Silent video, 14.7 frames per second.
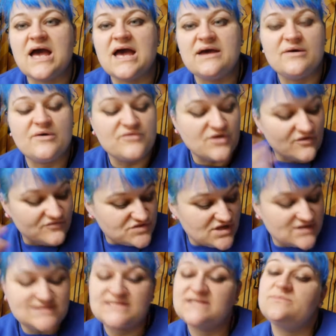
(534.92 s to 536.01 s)
on the off
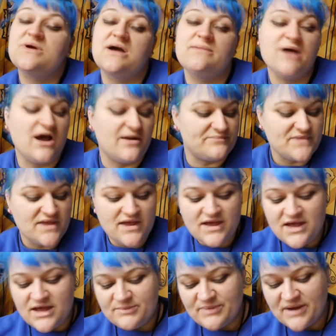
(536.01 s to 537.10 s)
chance that it will come out.
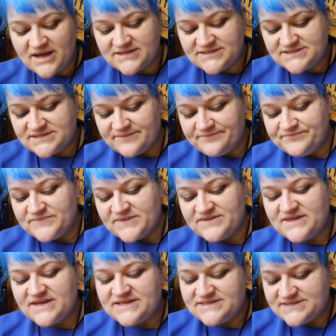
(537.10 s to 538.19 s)
But
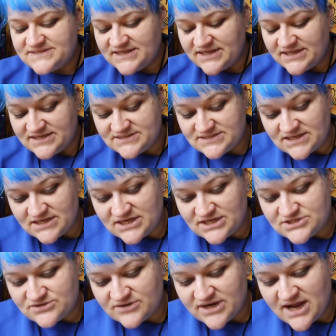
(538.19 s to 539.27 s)
this is
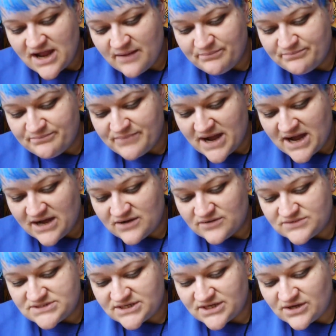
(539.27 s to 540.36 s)
literally
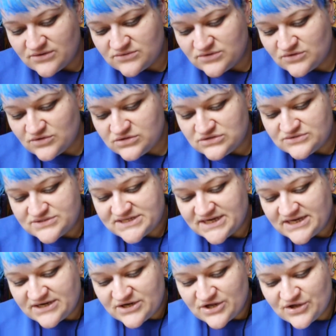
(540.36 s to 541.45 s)
about a girl called
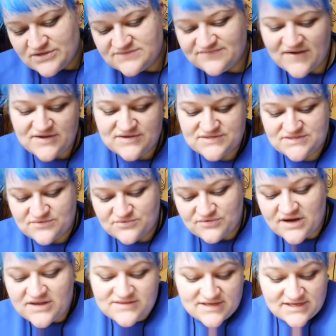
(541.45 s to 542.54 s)
Claudine who's focused on three